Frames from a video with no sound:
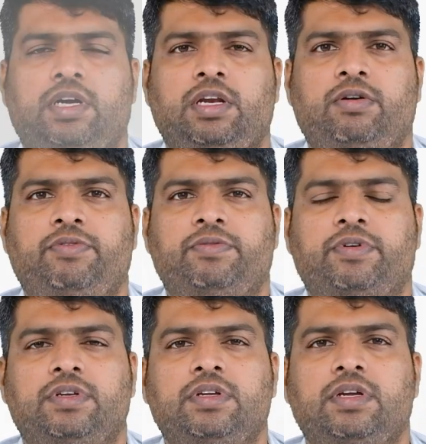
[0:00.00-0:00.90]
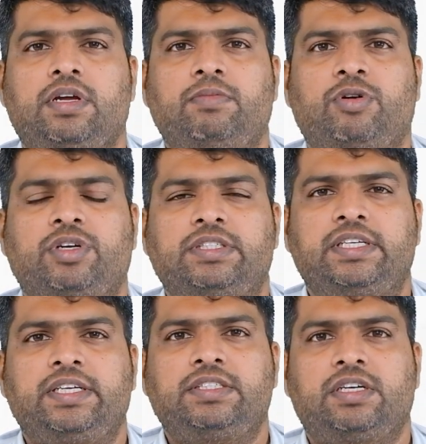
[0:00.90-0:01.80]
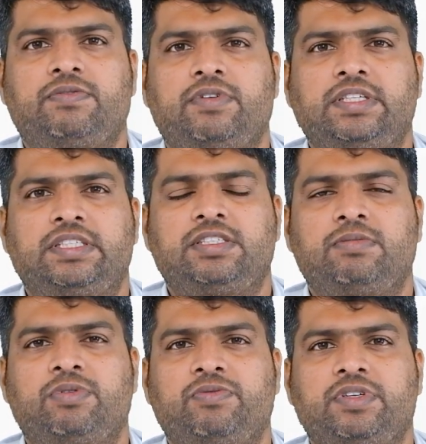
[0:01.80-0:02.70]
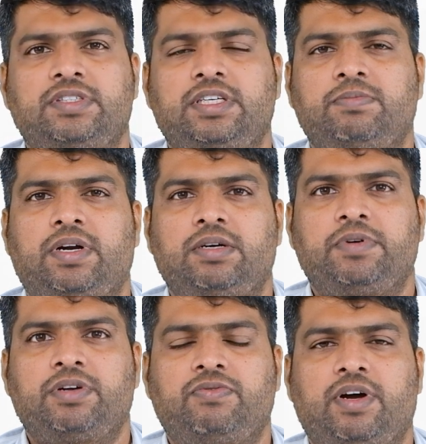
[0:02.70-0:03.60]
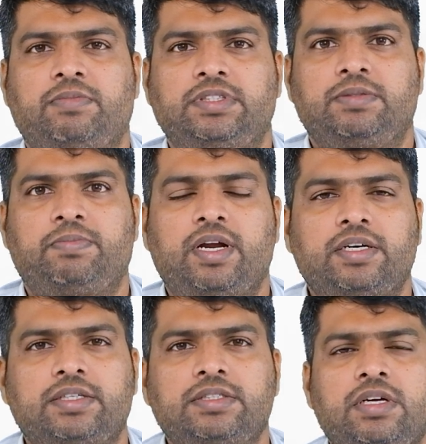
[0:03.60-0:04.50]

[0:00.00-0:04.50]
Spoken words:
Hello everyone, I'm Dr. Syed Jafar, Assistant Professor, Department of Pharmacy Practice.